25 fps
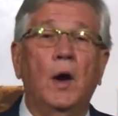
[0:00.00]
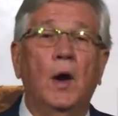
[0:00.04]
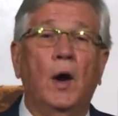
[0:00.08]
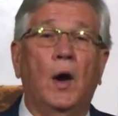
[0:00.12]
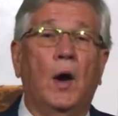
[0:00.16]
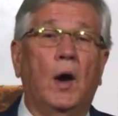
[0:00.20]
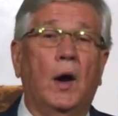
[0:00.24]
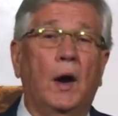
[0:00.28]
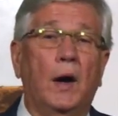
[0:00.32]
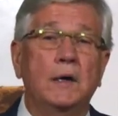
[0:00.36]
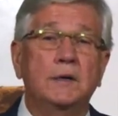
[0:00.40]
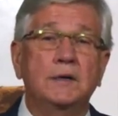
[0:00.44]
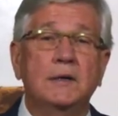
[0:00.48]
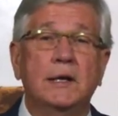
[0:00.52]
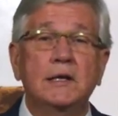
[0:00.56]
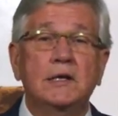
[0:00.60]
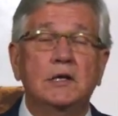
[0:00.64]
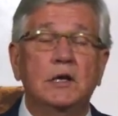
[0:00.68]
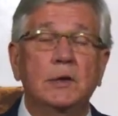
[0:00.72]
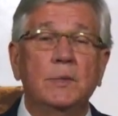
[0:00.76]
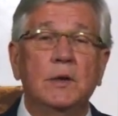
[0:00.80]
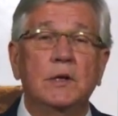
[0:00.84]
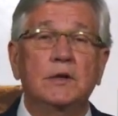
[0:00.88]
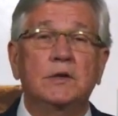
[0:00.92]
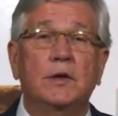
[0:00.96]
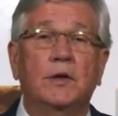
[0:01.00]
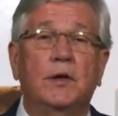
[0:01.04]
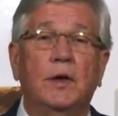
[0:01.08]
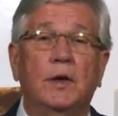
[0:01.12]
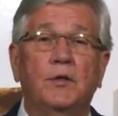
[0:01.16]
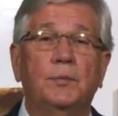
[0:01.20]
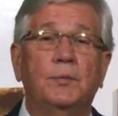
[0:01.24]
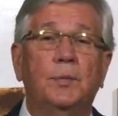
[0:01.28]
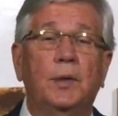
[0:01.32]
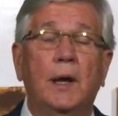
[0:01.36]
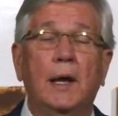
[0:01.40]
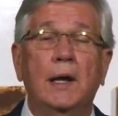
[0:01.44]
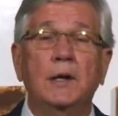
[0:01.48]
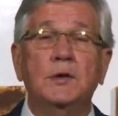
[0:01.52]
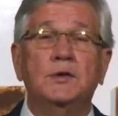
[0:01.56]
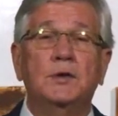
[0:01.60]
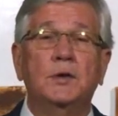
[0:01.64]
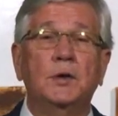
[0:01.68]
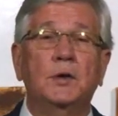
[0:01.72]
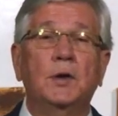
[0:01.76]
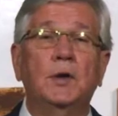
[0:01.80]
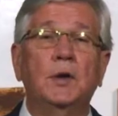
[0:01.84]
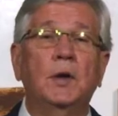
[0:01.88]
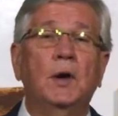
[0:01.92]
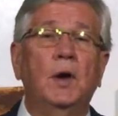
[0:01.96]
as instruments of
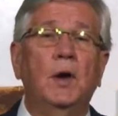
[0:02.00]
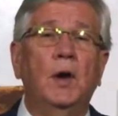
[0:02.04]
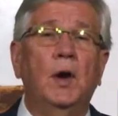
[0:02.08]
pleasure,